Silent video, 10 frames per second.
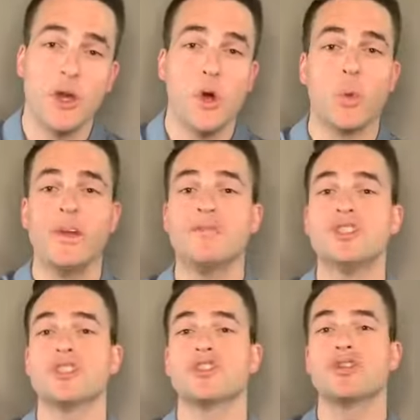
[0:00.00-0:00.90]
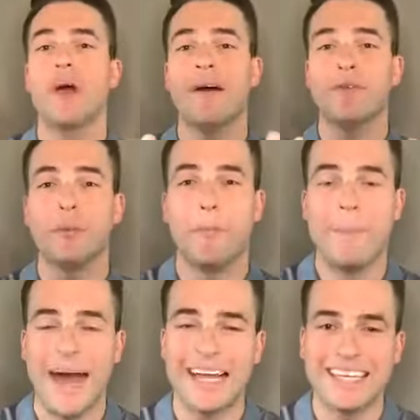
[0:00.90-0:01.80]
we have just traveled
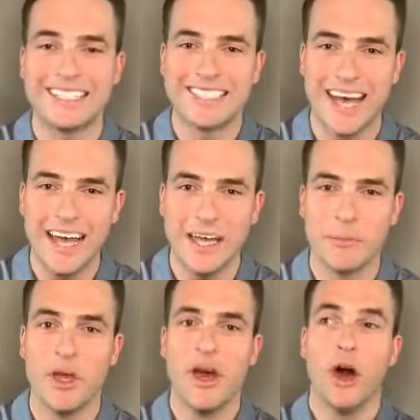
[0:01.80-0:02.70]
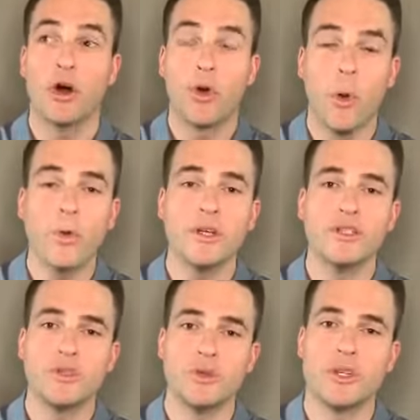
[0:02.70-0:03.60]
back in time according
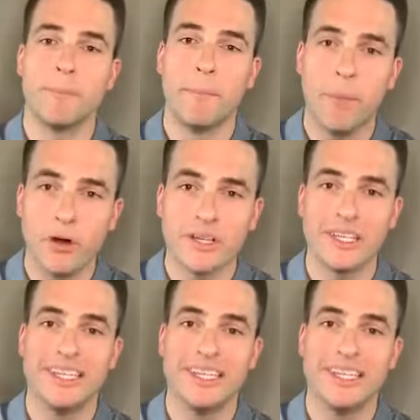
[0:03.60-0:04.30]
to the market